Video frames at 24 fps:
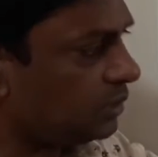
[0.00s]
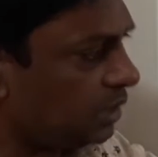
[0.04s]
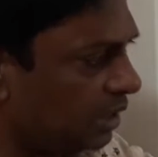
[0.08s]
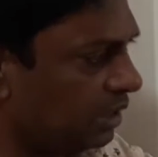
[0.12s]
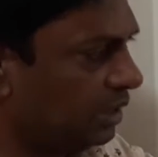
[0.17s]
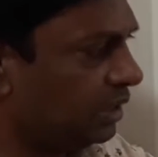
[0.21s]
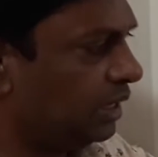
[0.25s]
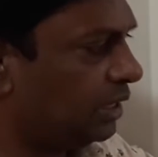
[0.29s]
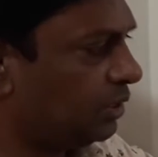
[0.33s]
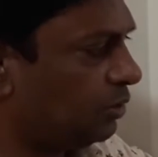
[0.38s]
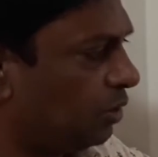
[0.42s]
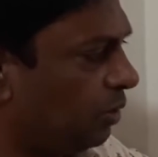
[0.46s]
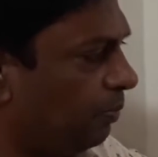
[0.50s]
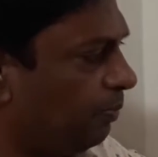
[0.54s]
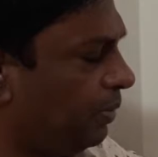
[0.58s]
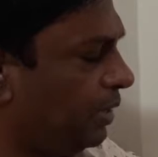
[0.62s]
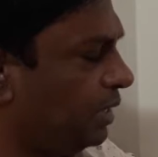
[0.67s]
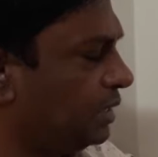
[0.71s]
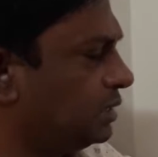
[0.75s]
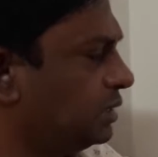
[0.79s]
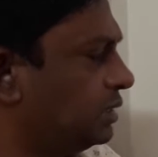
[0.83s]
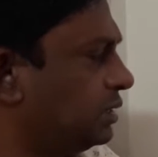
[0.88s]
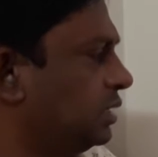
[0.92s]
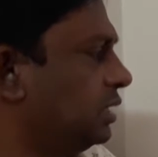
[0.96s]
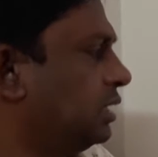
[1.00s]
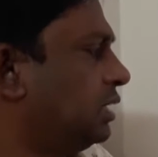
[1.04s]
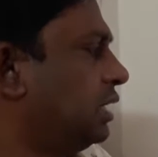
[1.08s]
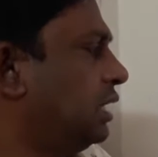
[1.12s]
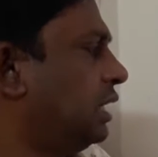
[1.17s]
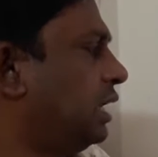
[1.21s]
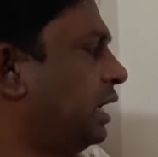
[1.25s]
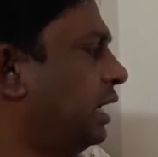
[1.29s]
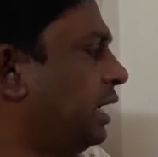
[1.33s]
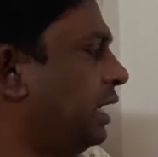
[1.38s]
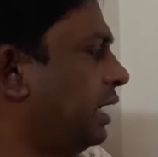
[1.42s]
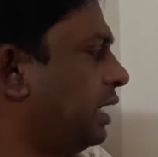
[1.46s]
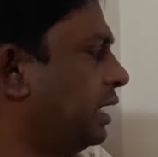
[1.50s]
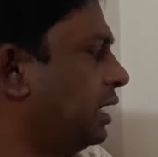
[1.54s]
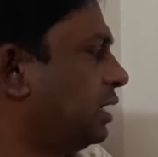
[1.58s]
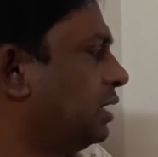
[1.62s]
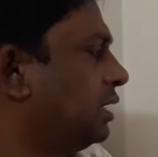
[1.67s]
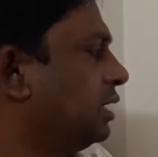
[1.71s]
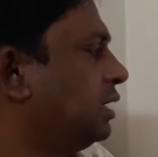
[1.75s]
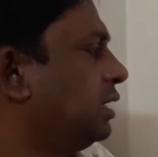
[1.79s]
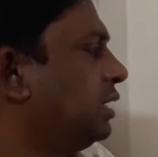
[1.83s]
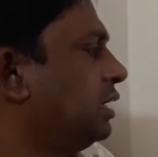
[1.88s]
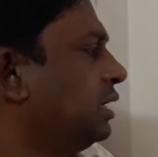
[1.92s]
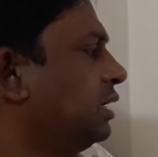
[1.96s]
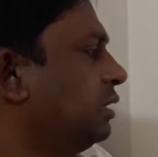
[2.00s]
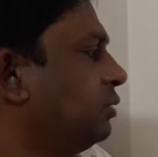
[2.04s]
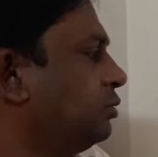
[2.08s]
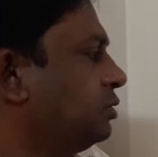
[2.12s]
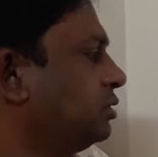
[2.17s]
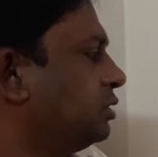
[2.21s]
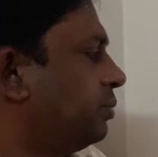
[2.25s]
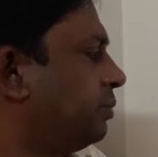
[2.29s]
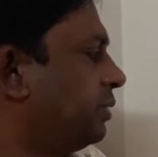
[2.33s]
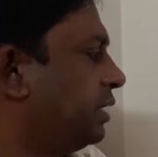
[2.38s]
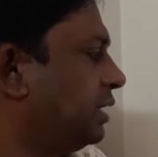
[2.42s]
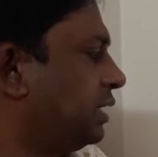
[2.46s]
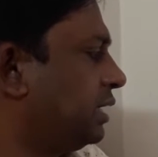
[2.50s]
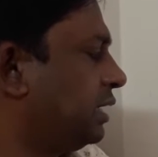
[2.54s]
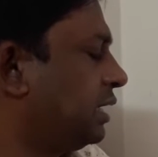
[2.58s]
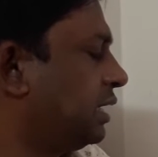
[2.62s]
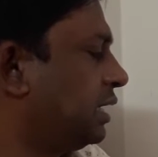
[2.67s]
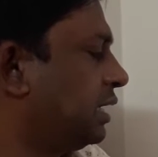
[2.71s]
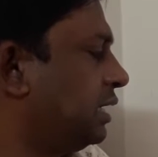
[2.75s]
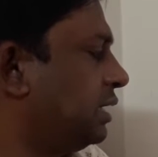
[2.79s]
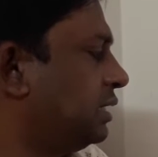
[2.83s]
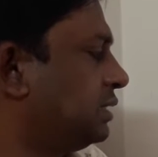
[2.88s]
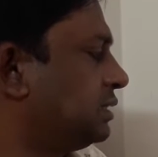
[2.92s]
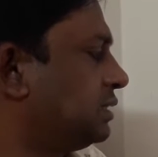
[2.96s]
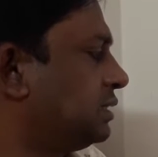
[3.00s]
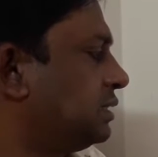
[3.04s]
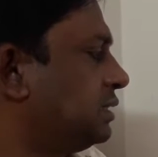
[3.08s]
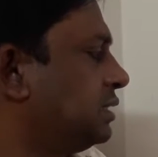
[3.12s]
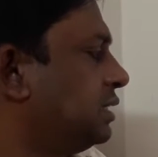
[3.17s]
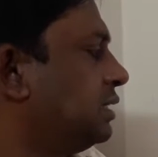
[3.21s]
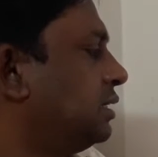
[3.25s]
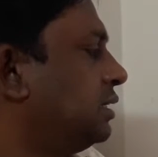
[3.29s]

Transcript: the topics like use of articles,